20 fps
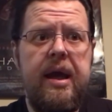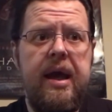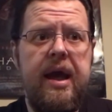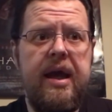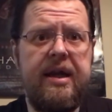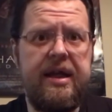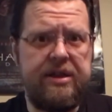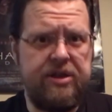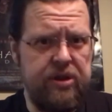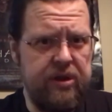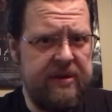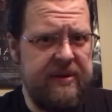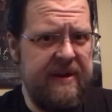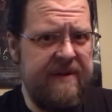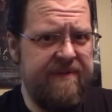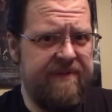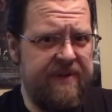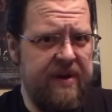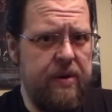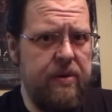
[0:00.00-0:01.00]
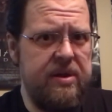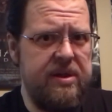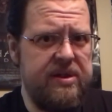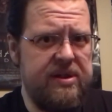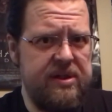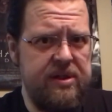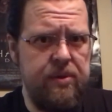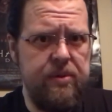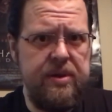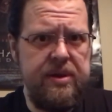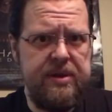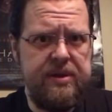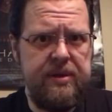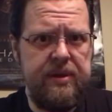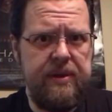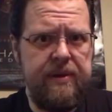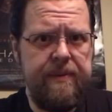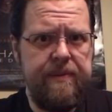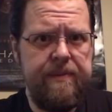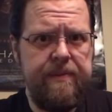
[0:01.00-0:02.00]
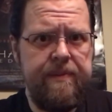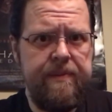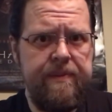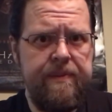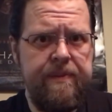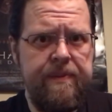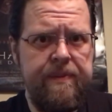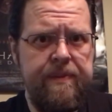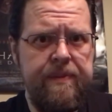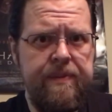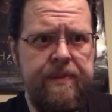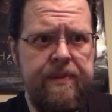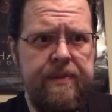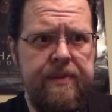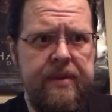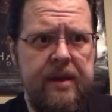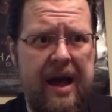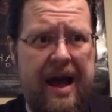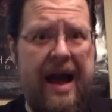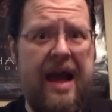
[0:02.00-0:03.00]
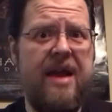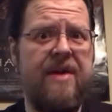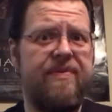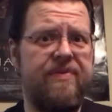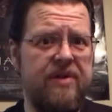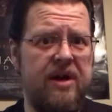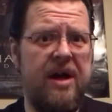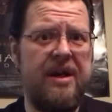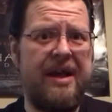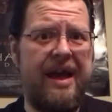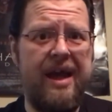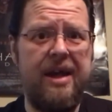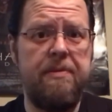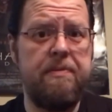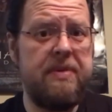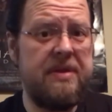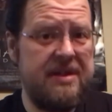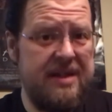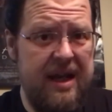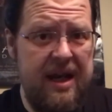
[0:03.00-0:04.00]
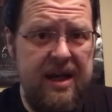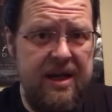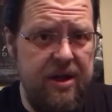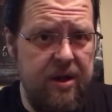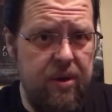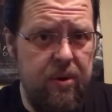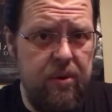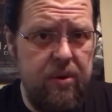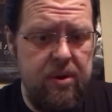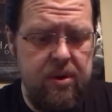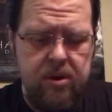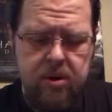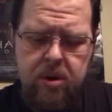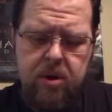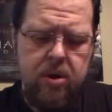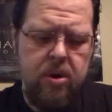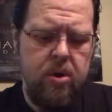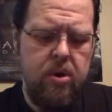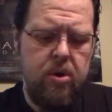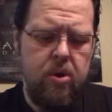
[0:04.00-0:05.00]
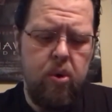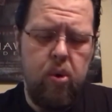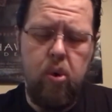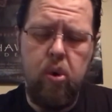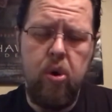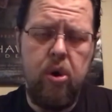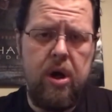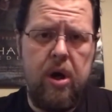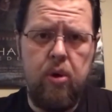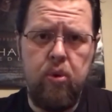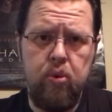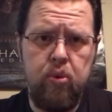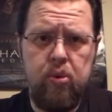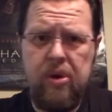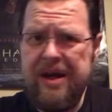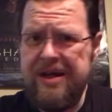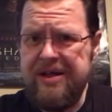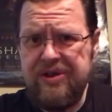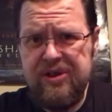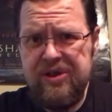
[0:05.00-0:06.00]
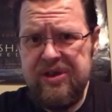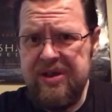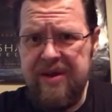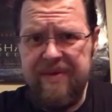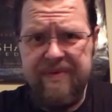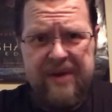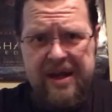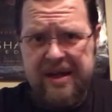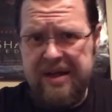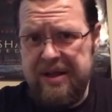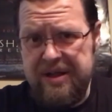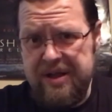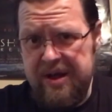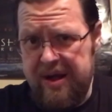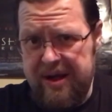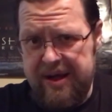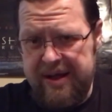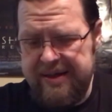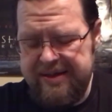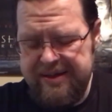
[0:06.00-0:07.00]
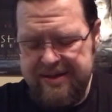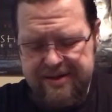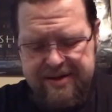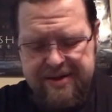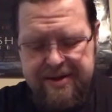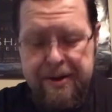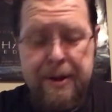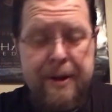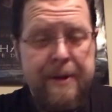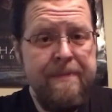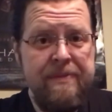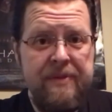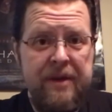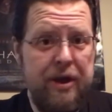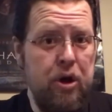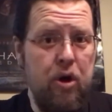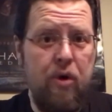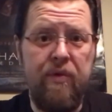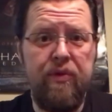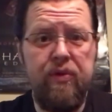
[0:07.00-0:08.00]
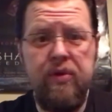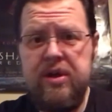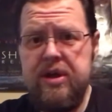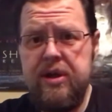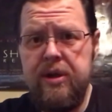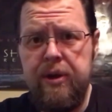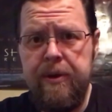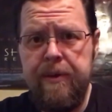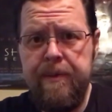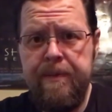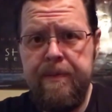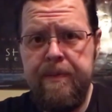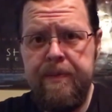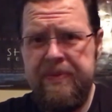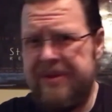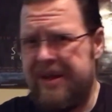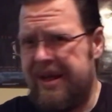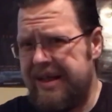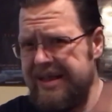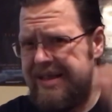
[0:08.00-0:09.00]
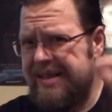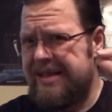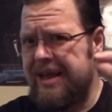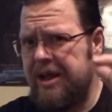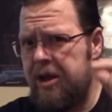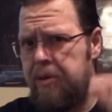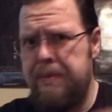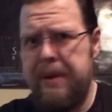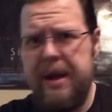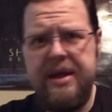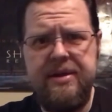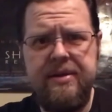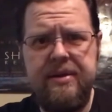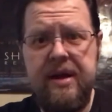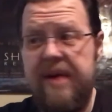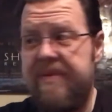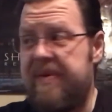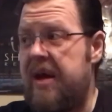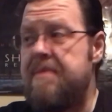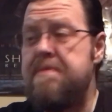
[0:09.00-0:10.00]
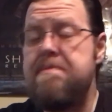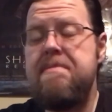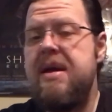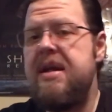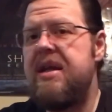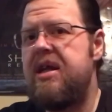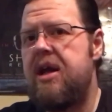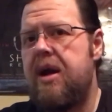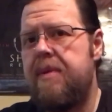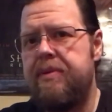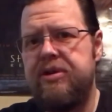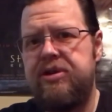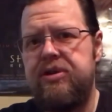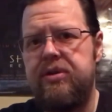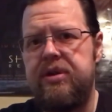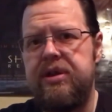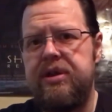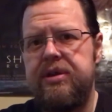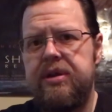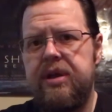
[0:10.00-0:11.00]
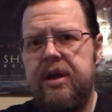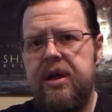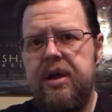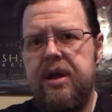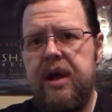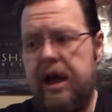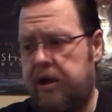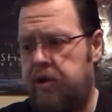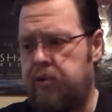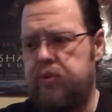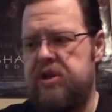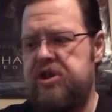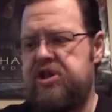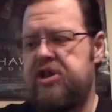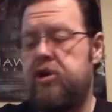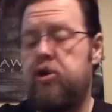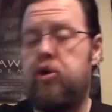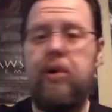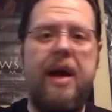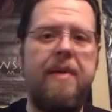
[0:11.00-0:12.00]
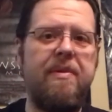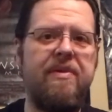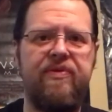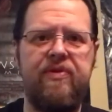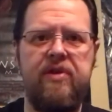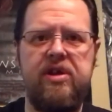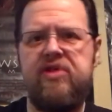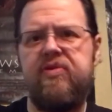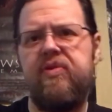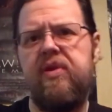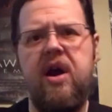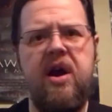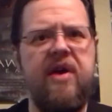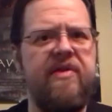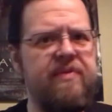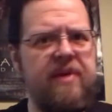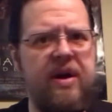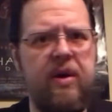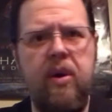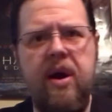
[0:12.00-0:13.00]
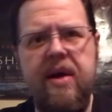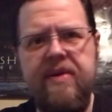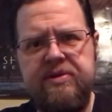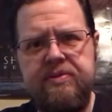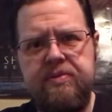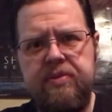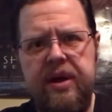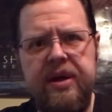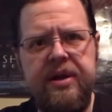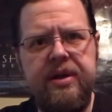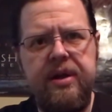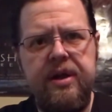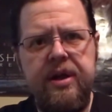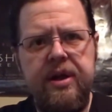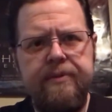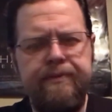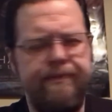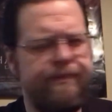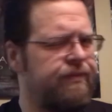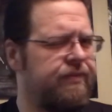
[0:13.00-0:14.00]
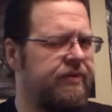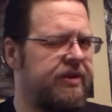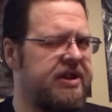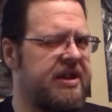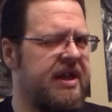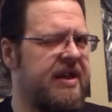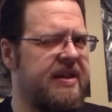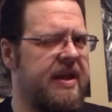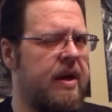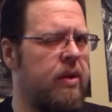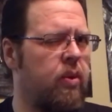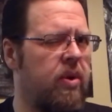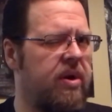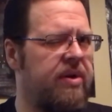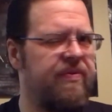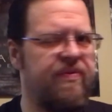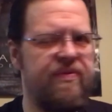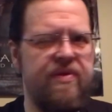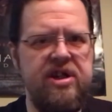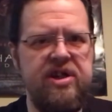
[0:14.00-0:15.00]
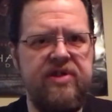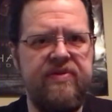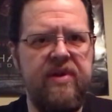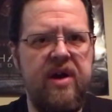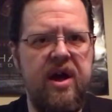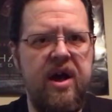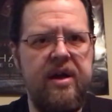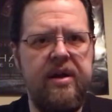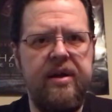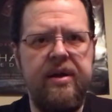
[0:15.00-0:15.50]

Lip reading: And I took that very seriously. I have not had a potato or a rice of any kind in over a year. Not a single bite. I've had many opportunities. I could reach in and grab a French fry off my wife's plate. Just get that one French fry,